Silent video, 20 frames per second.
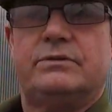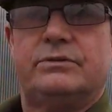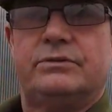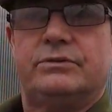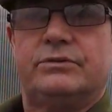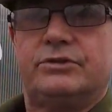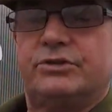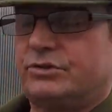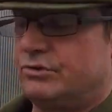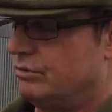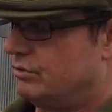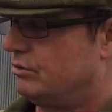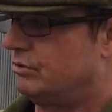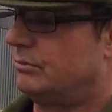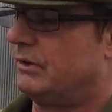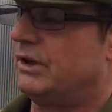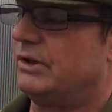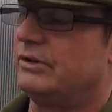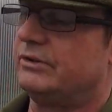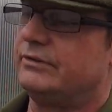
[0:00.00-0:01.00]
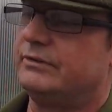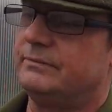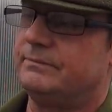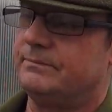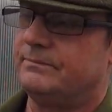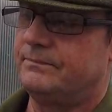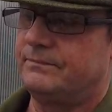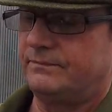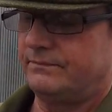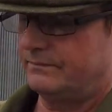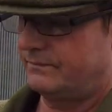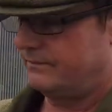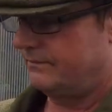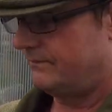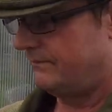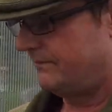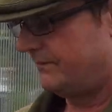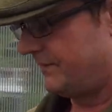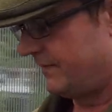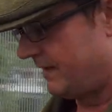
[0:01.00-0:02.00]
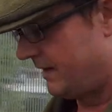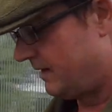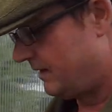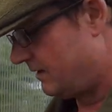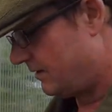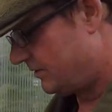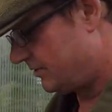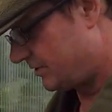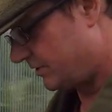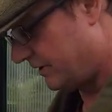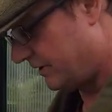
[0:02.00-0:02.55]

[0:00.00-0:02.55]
and stuck them on. So